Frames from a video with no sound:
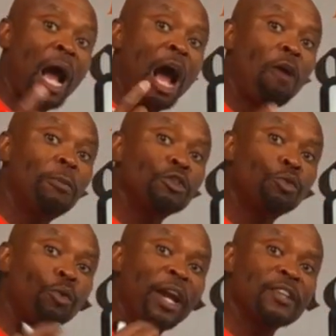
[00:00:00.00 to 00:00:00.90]
How much
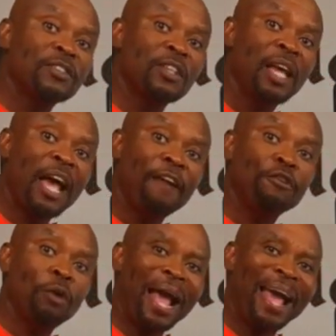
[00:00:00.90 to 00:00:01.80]
rest have
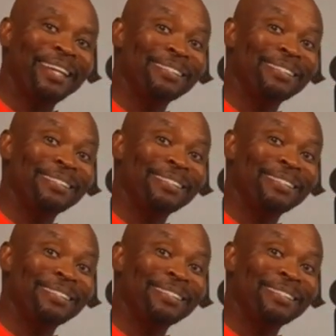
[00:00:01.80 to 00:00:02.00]
you had?